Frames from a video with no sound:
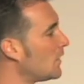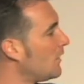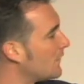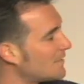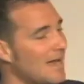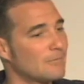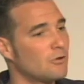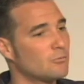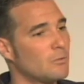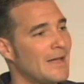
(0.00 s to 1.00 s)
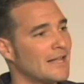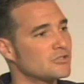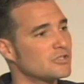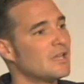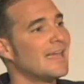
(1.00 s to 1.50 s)
the timecode will
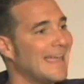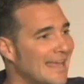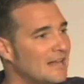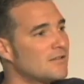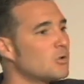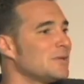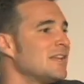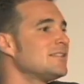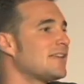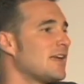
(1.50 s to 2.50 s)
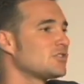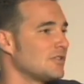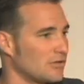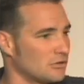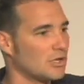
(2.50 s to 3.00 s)
match, and there will be an indication
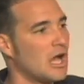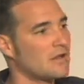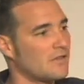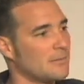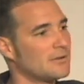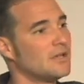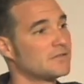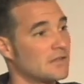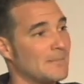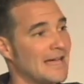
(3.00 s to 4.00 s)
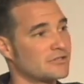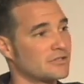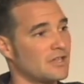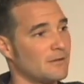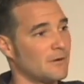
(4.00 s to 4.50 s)
that you're locked up to the master
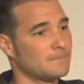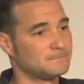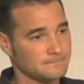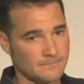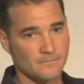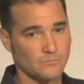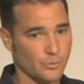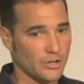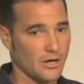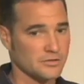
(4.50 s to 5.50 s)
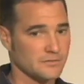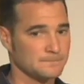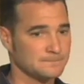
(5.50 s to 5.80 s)
camera. Pretty awesome.